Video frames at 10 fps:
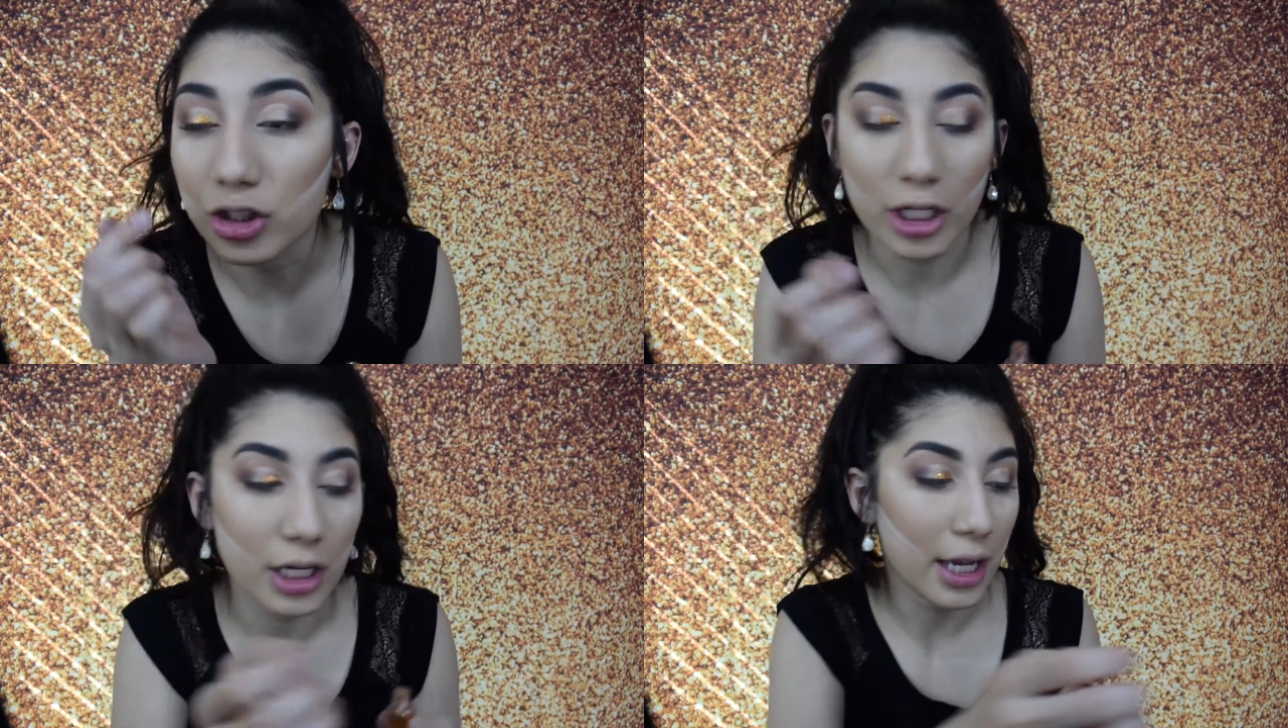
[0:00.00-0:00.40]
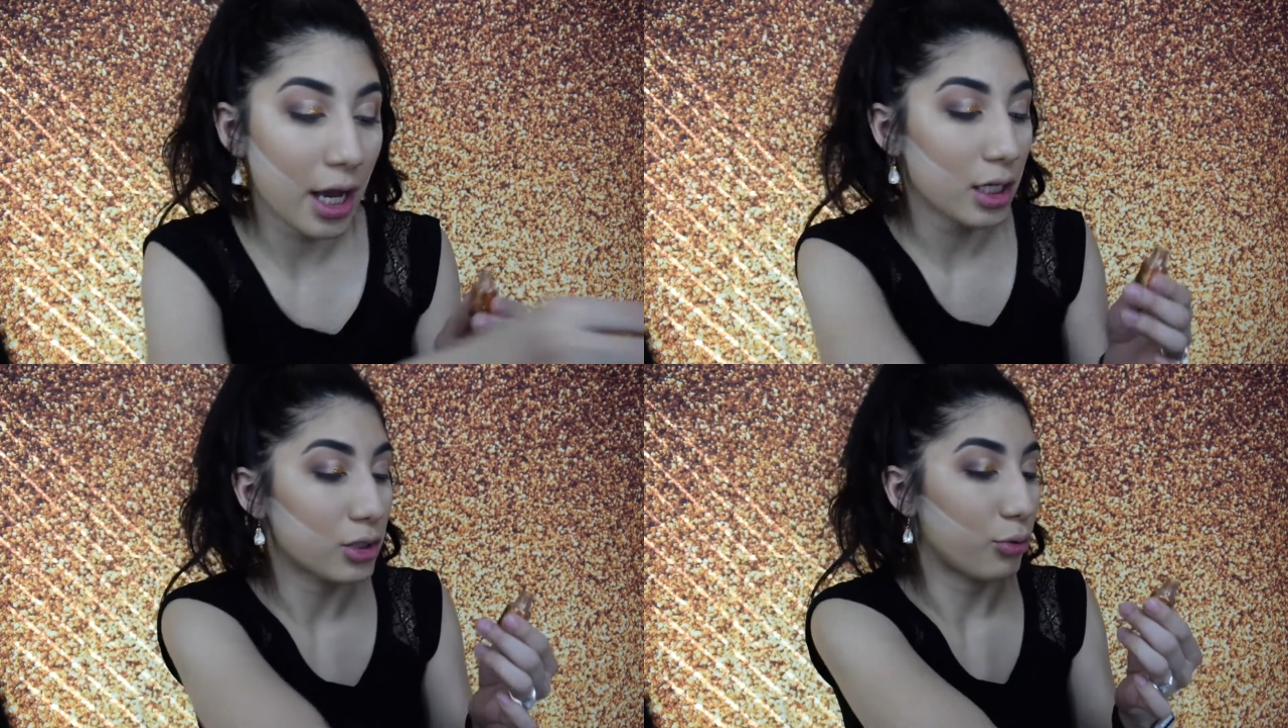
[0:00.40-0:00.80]

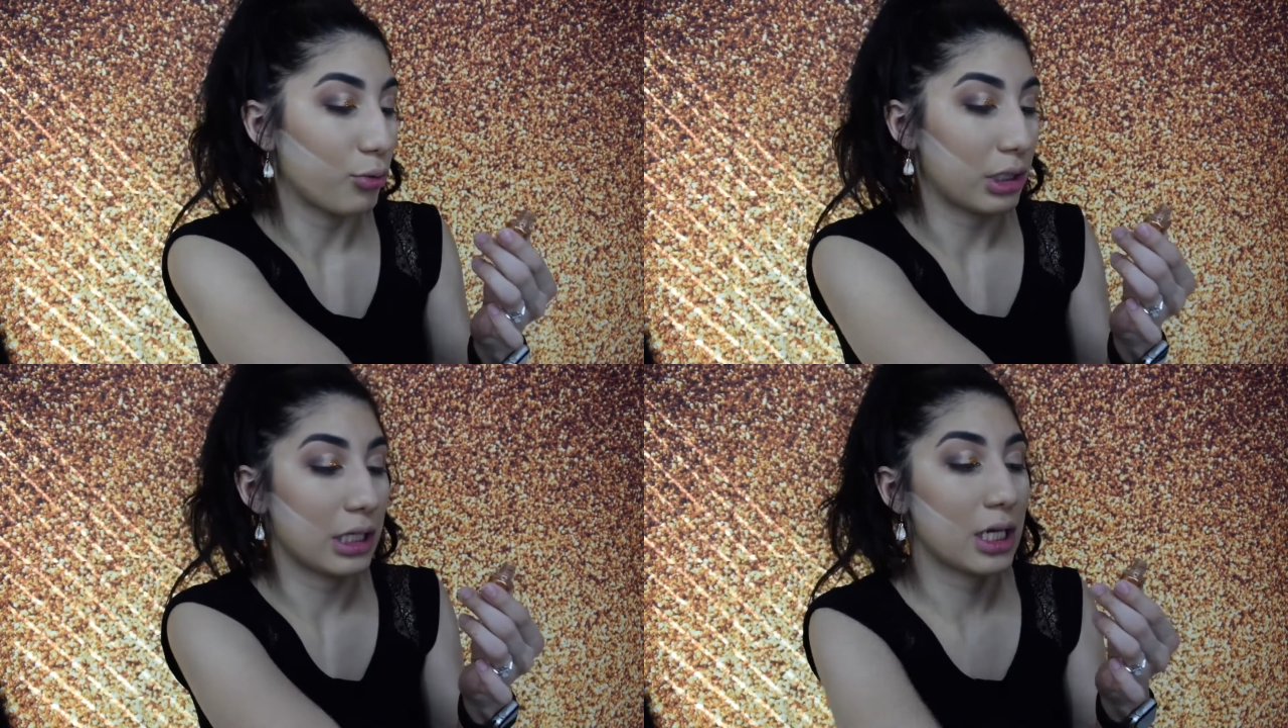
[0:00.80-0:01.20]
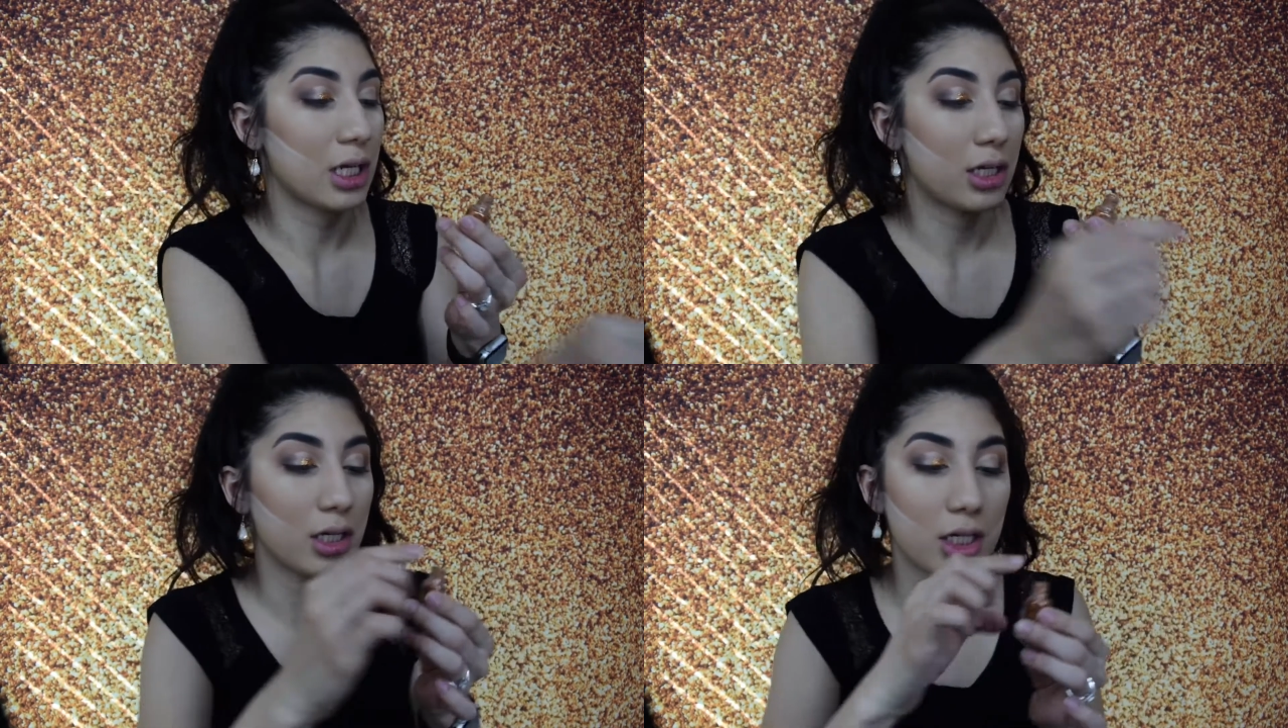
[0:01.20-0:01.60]
Jcat is really
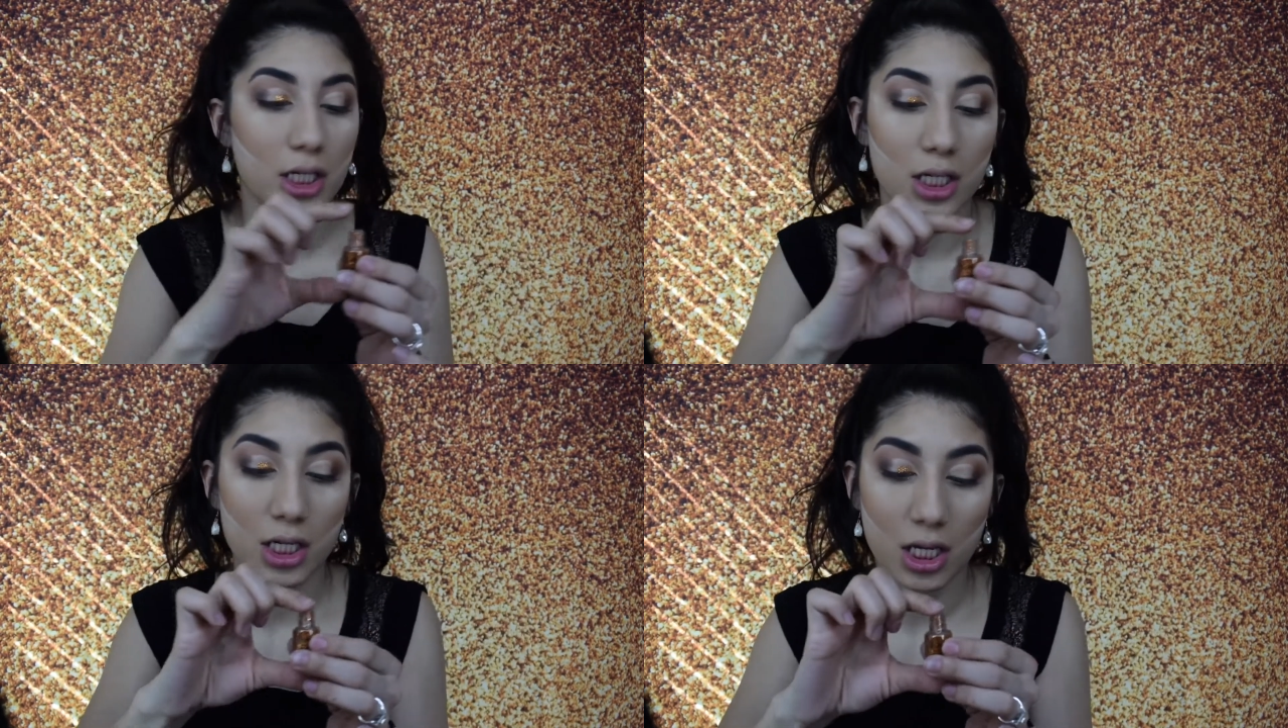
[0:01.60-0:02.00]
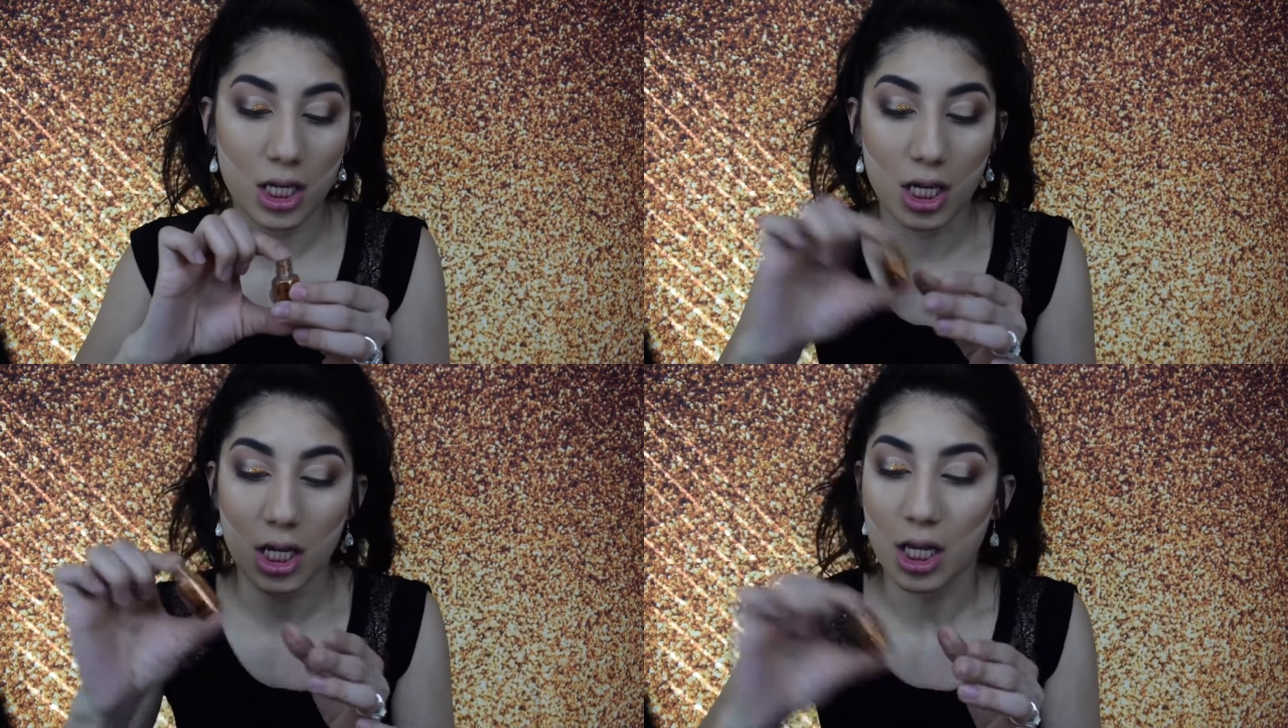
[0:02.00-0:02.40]

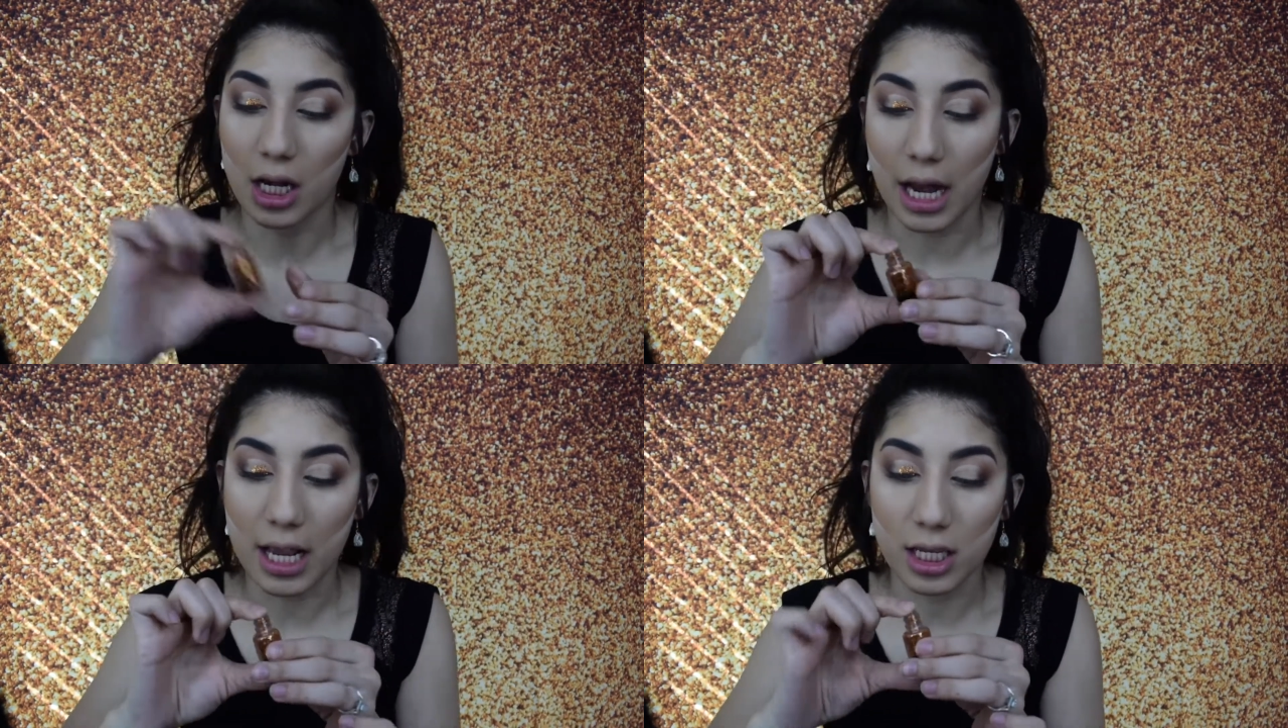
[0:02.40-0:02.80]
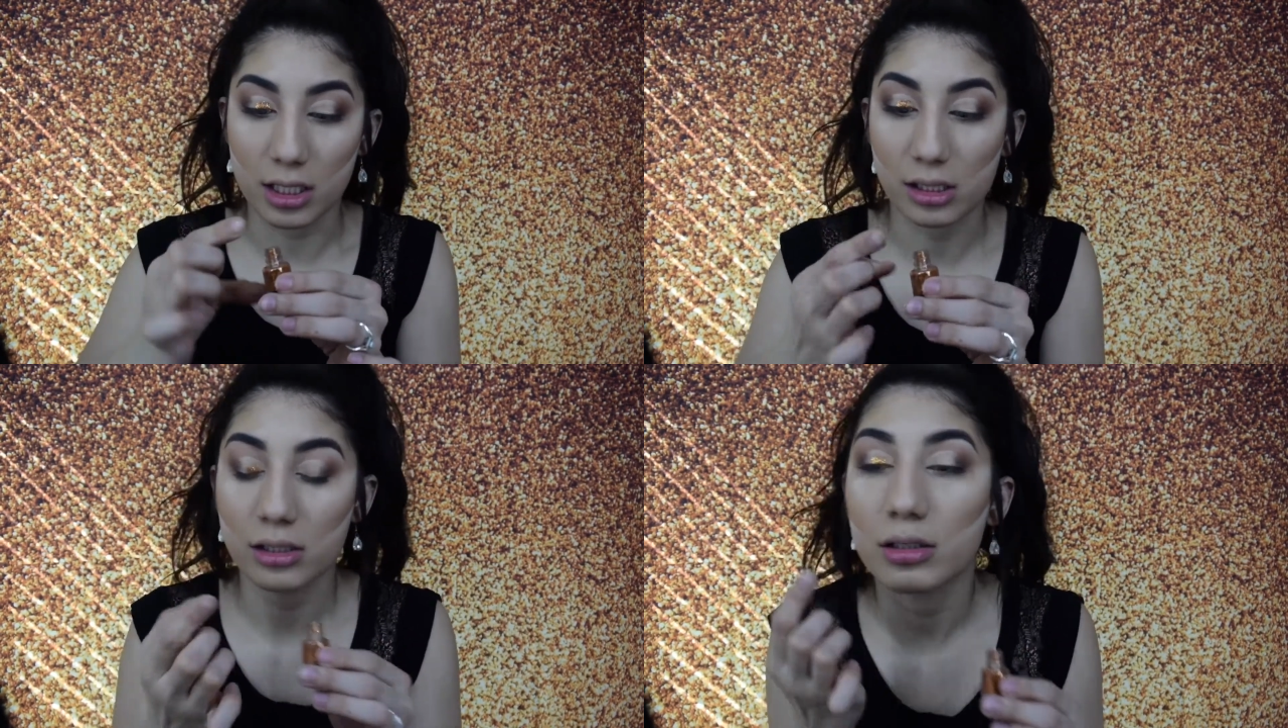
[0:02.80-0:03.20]

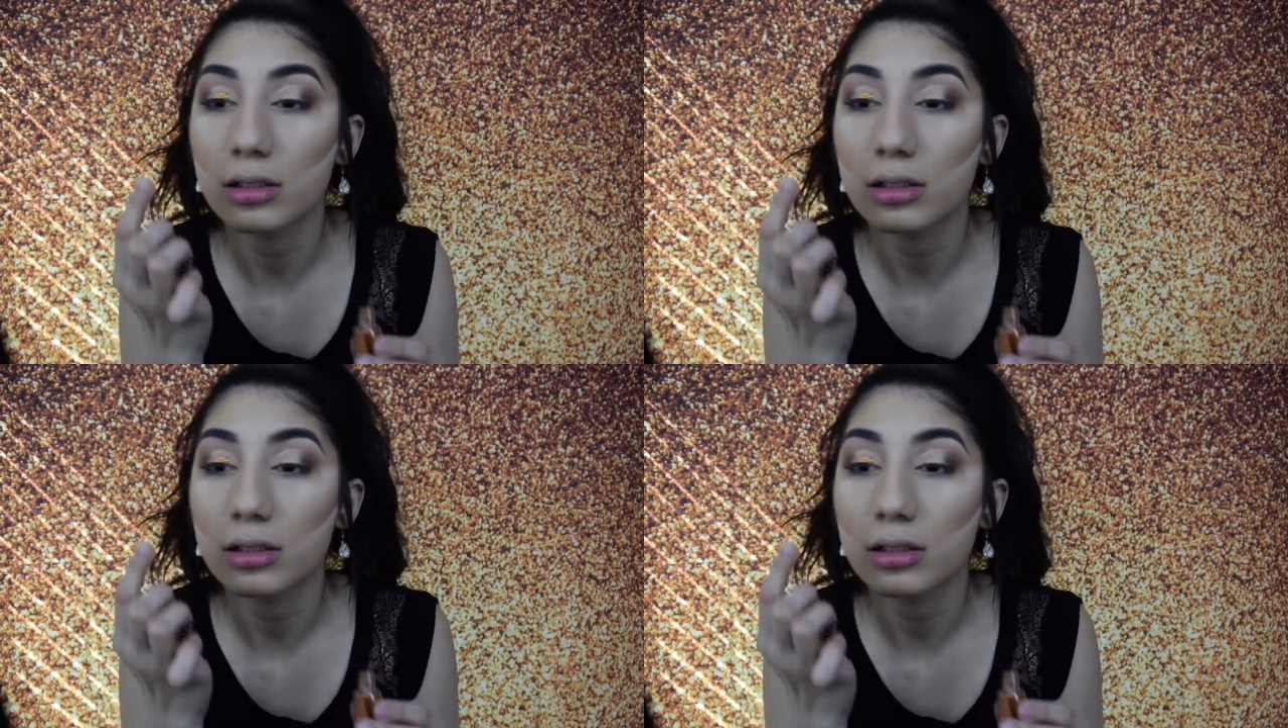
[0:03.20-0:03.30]
nice.